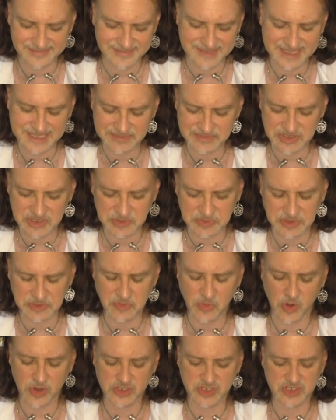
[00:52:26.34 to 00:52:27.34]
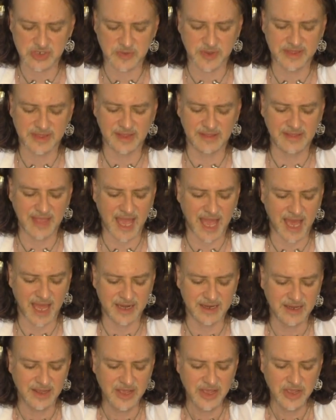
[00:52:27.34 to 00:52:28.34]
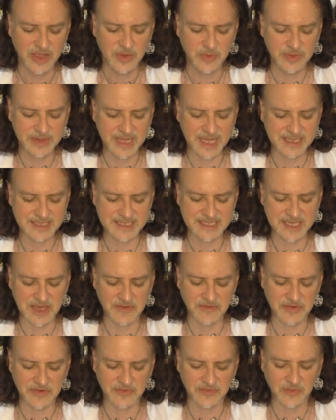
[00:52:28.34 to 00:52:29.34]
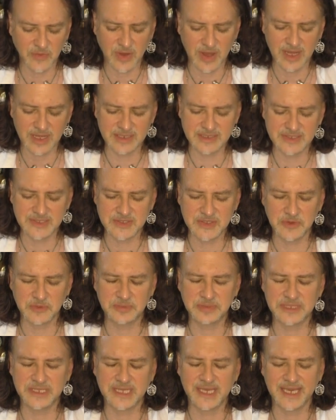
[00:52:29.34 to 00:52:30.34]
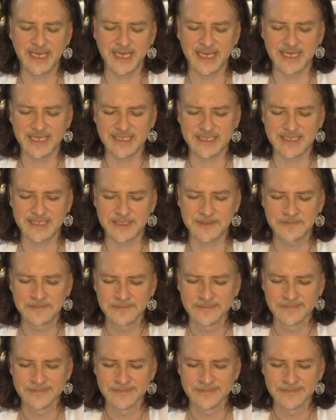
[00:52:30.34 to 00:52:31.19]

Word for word: it seems to be more to it than that with that Seven of Wands. So please,